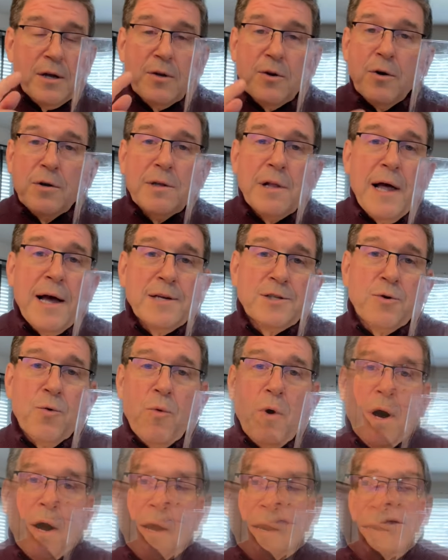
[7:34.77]
Good glass of
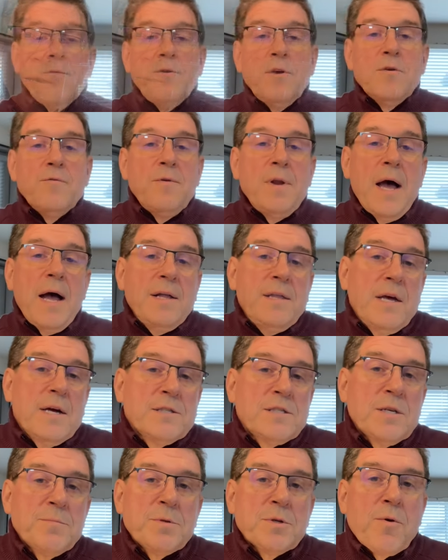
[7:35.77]
wine. If you've not
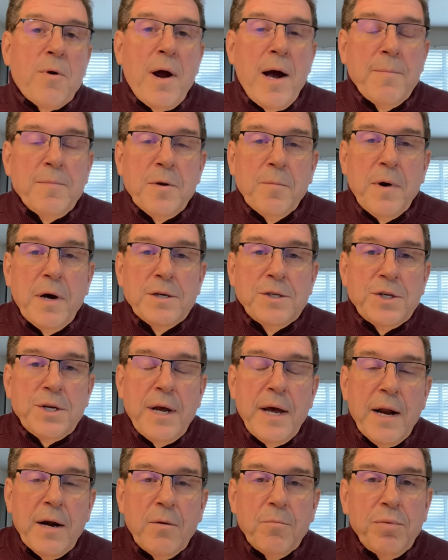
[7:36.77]
yet subscribed to my
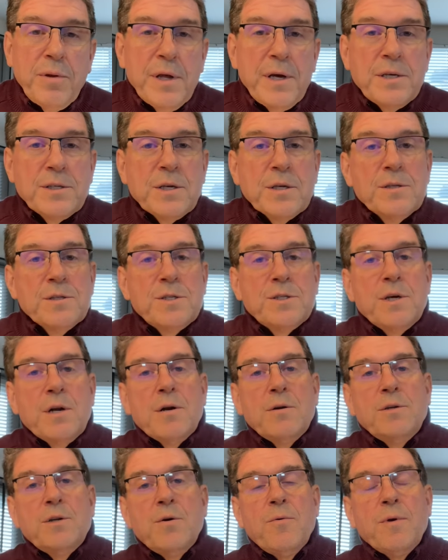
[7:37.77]
channel, please
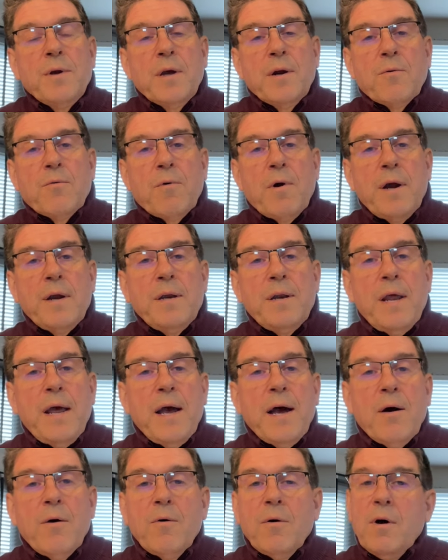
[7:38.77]
consider doing it right
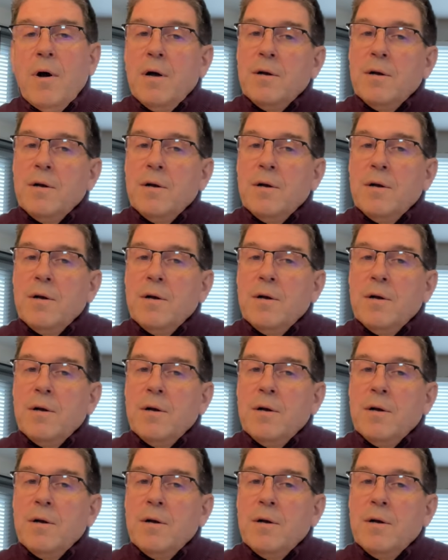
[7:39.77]
now.